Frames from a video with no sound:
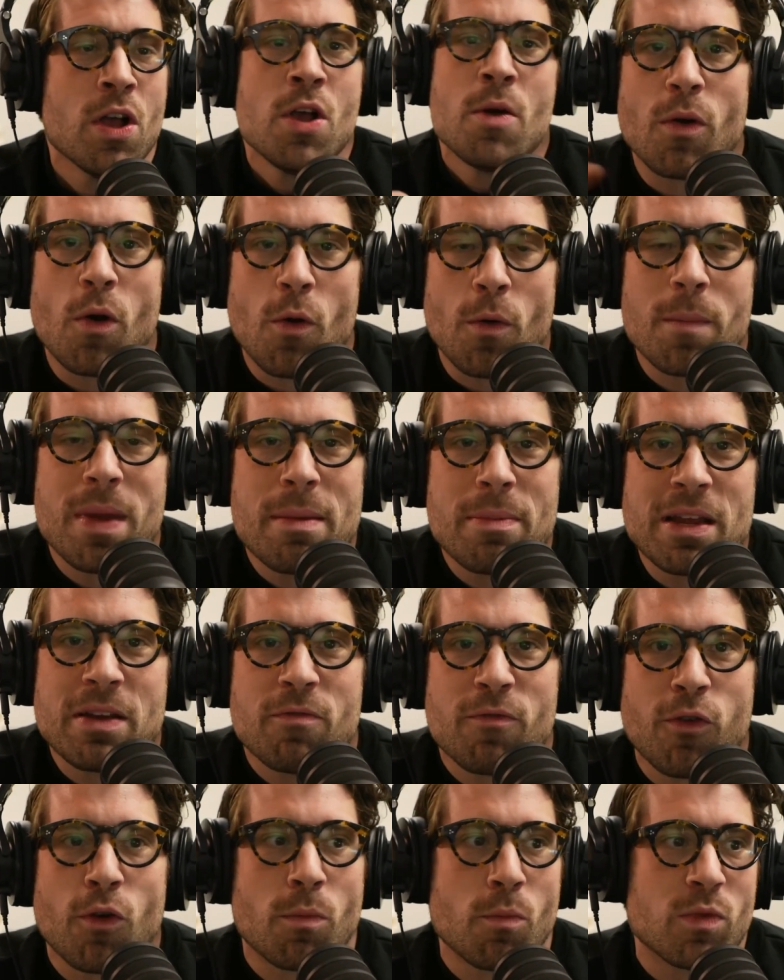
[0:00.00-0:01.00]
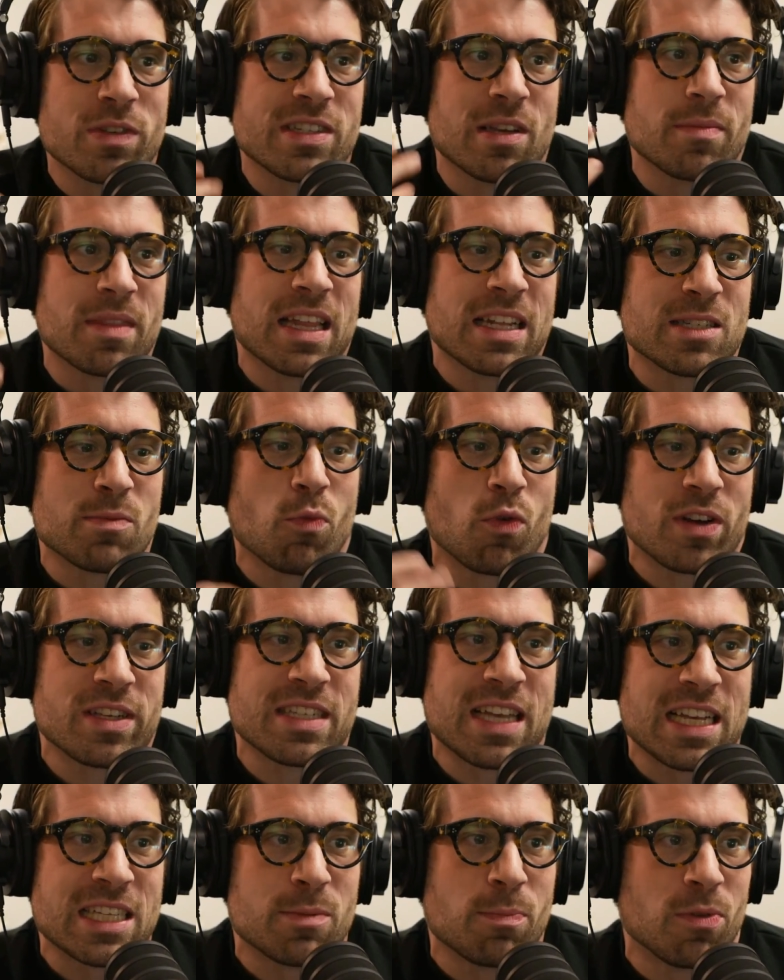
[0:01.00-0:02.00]
Or maybe for something that's more
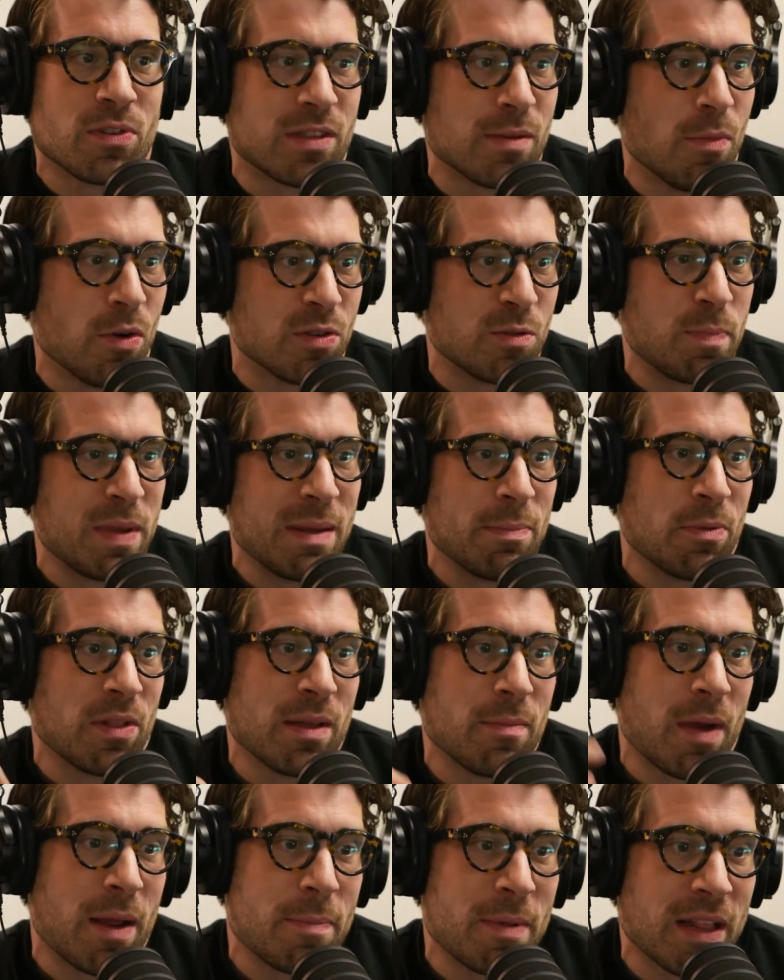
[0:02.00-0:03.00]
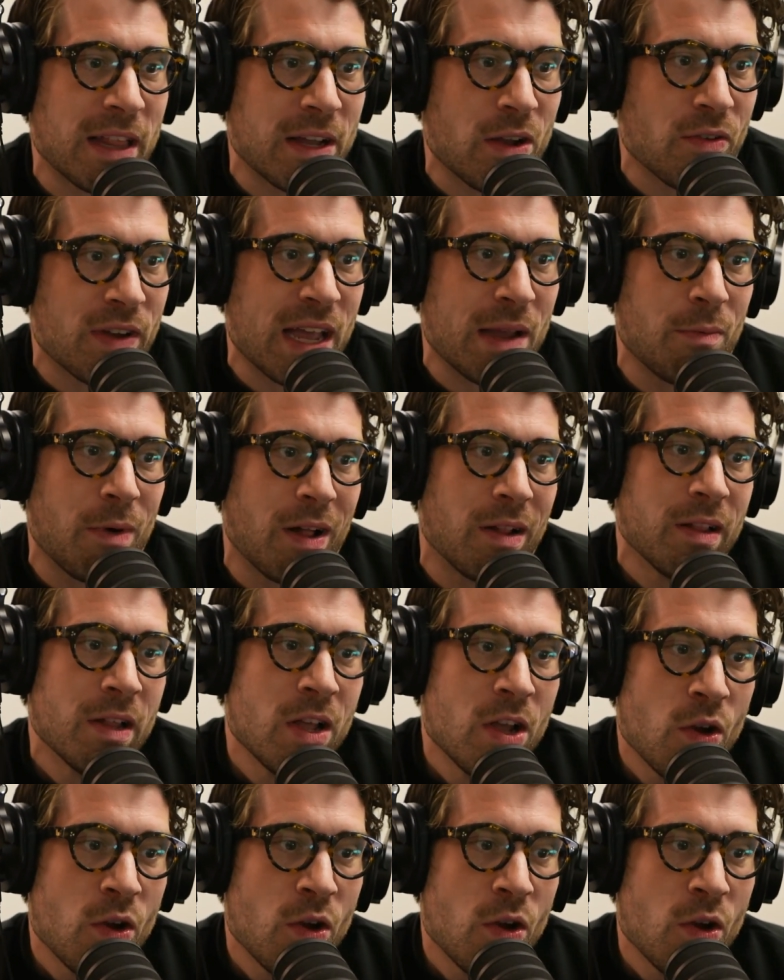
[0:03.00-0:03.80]
accessible to most people, it might be like, okay, well,